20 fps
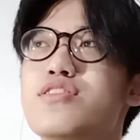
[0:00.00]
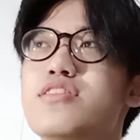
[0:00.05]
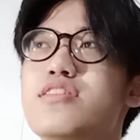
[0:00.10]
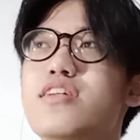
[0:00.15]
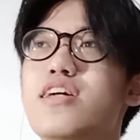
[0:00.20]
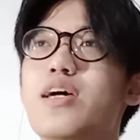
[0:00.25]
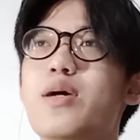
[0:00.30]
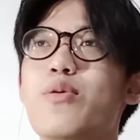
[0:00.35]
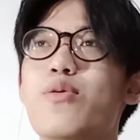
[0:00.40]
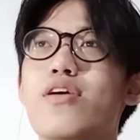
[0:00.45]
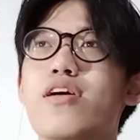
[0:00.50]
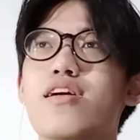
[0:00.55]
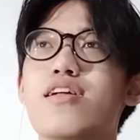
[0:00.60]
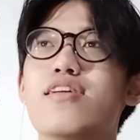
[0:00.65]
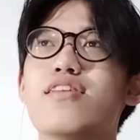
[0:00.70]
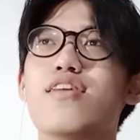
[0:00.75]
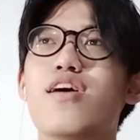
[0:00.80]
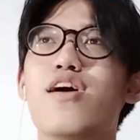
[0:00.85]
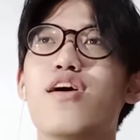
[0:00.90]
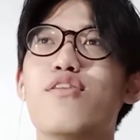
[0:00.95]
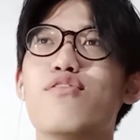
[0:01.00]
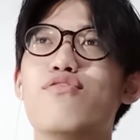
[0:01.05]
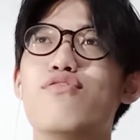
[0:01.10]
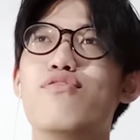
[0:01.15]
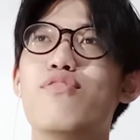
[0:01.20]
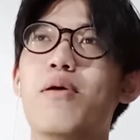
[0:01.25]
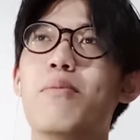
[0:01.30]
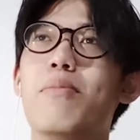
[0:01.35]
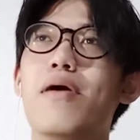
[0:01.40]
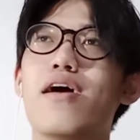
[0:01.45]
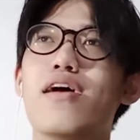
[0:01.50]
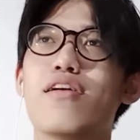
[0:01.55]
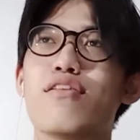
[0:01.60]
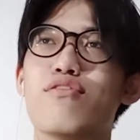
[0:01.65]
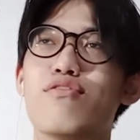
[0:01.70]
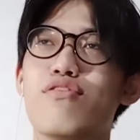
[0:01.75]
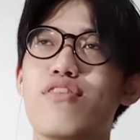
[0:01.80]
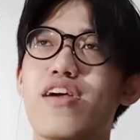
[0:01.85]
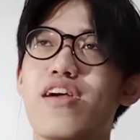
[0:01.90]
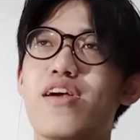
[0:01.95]
Today we're gonna talk about a
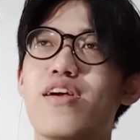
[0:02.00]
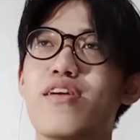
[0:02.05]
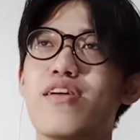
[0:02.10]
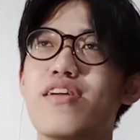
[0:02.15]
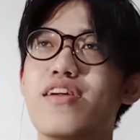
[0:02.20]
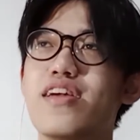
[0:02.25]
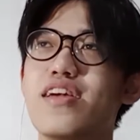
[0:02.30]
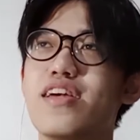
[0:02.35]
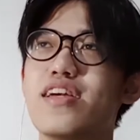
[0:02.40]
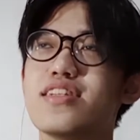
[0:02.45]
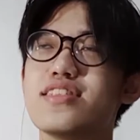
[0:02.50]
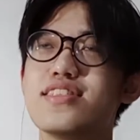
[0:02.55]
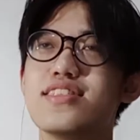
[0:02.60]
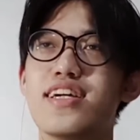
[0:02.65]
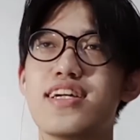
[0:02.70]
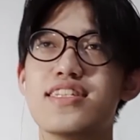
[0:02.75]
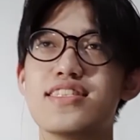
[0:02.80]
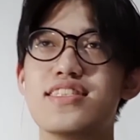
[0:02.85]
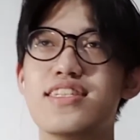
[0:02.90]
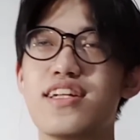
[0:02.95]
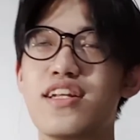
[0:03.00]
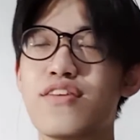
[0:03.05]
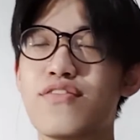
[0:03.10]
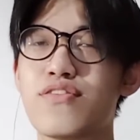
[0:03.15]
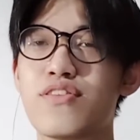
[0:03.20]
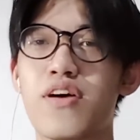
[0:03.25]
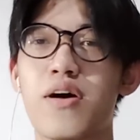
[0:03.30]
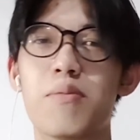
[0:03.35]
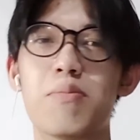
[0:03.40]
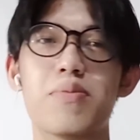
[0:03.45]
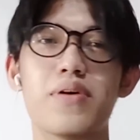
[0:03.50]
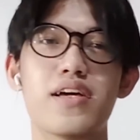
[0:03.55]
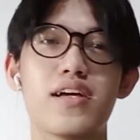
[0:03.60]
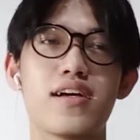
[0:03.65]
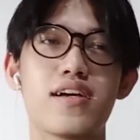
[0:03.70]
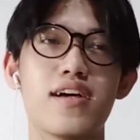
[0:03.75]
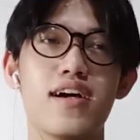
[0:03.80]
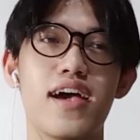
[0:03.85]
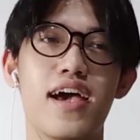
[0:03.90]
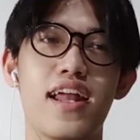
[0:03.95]
very sensitive topic,
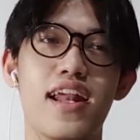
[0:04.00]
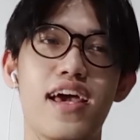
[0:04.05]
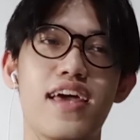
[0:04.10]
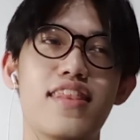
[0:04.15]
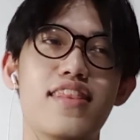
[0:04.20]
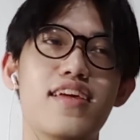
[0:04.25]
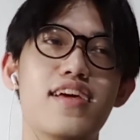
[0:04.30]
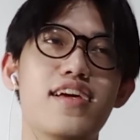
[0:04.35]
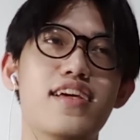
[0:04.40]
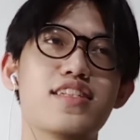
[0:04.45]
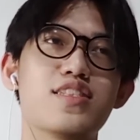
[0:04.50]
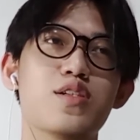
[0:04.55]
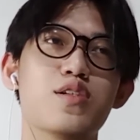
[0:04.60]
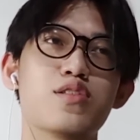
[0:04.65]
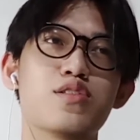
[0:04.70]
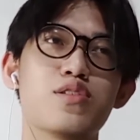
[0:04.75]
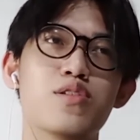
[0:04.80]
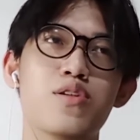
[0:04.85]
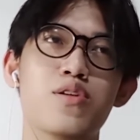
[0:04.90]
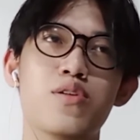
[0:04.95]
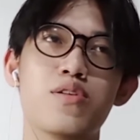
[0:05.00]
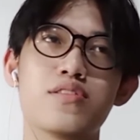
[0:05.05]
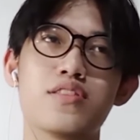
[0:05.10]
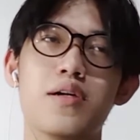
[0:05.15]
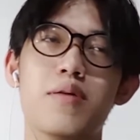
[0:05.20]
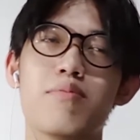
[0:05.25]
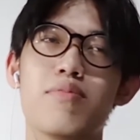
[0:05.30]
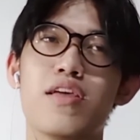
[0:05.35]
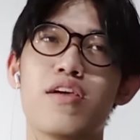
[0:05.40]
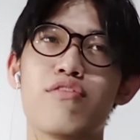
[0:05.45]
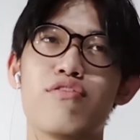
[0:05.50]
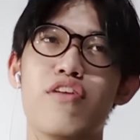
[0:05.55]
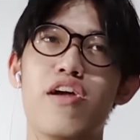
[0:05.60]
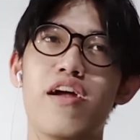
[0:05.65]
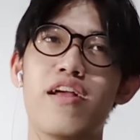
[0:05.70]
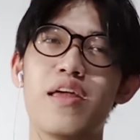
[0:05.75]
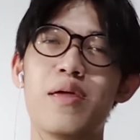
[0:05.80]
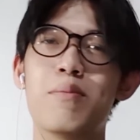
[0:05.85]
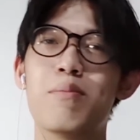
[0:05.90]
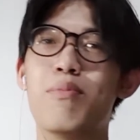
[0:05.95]
and I think it's also something
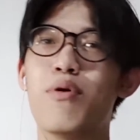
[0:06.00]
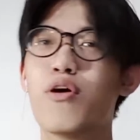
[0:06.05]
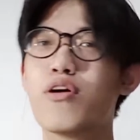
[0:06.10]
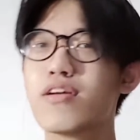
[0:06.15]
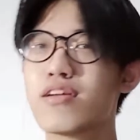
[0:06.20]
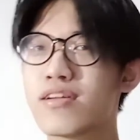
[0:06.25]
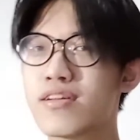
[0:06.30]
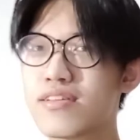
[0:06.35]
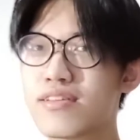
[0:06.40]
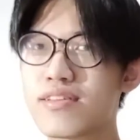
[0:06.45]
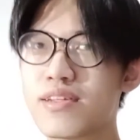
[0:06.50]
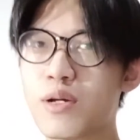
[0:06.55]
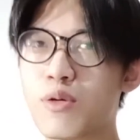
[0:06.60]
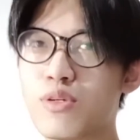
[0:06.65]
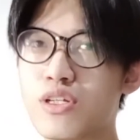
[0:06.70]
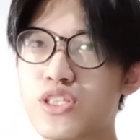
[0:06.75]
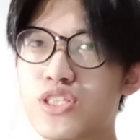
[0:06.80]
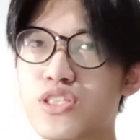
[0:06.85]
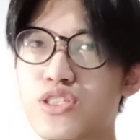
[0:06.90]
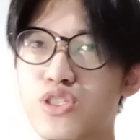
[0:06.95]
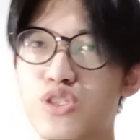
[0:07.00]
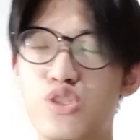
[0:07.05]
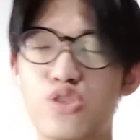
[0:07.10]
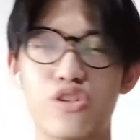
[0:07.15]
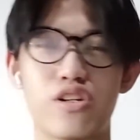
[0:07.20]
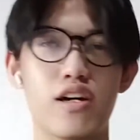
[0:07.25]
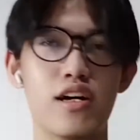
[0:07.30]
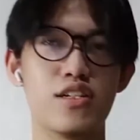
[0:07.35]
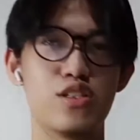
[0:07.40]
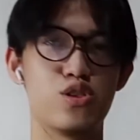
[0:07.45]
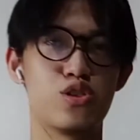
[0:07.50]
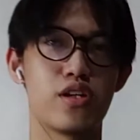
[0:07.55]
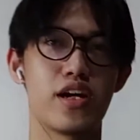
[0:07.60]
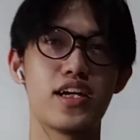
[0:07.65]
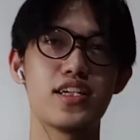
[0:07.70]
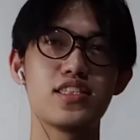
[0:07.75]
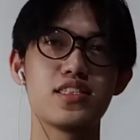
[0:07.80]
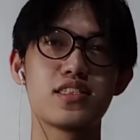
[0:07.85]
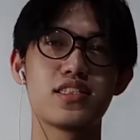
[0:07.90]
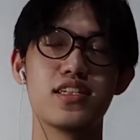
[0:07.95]
very important that we should
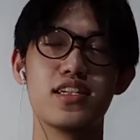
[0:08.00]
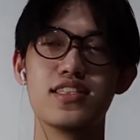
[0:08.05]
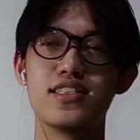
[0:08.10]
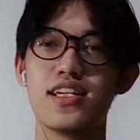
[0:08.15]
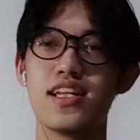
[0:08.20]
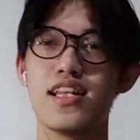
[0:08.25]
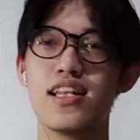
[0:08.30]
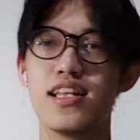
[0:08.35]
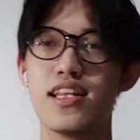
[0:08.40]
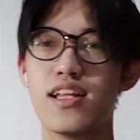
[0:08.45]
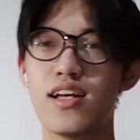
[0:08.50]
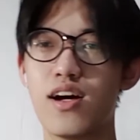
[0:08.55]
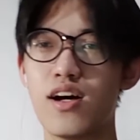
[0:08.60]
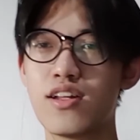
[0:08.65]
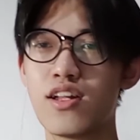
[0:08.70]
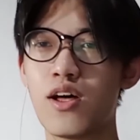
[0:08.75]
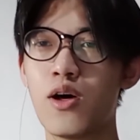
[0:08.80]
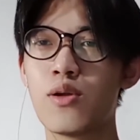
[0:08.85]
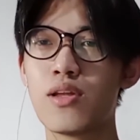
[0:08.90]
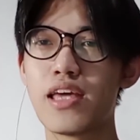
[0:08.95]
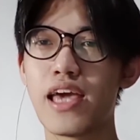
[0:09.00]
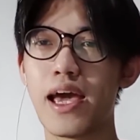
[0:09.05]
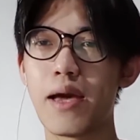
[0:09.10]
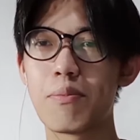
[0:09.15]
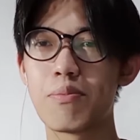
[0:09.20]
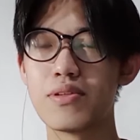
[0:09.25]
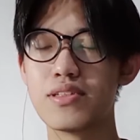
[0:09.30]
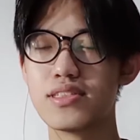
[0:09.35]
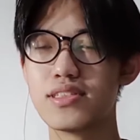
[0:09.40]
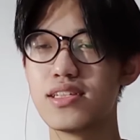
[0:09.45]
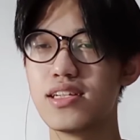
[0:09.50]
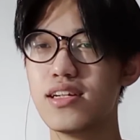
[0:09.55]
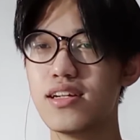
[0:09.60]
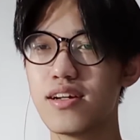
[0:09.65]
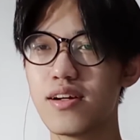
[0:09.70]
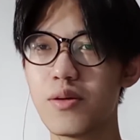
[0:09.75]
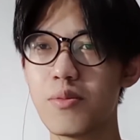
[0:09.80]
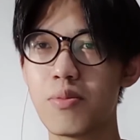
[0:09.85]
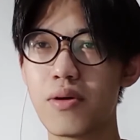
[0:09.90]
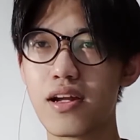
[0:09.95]
address because it not only happens
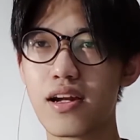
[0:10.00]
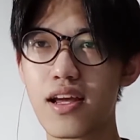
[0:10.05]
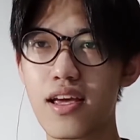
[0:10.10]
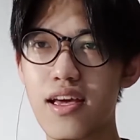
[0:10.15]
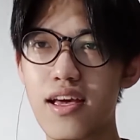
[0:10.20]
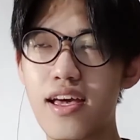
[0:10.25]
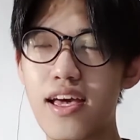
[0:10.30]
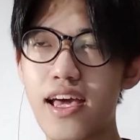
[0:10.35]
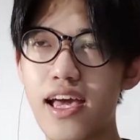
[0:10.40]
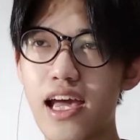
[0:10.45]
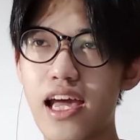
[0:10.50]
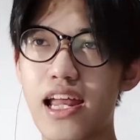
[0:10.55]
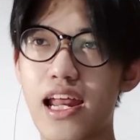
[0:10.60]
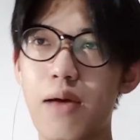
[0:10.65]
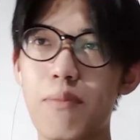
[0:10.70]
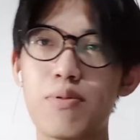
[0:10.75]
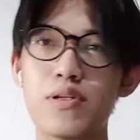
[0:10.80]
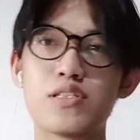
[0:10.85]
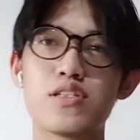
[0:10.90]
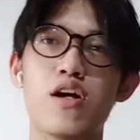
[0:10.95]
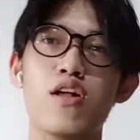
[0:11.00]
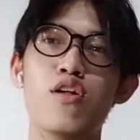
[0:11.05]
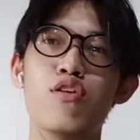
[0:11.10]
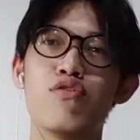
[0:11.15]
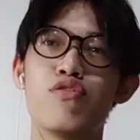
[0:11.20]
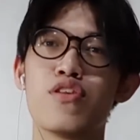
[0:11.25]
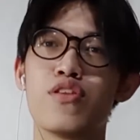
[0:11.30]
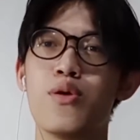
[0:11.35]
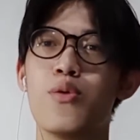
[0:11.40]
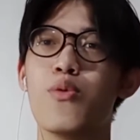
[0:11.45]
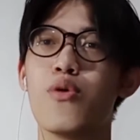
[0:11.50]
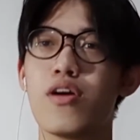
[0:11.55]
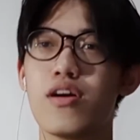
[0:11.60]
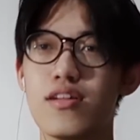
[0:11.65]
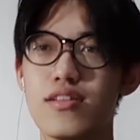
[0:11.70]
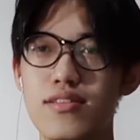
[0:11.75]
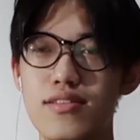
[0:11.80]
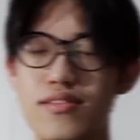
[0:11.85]
here, but it happens all over the world.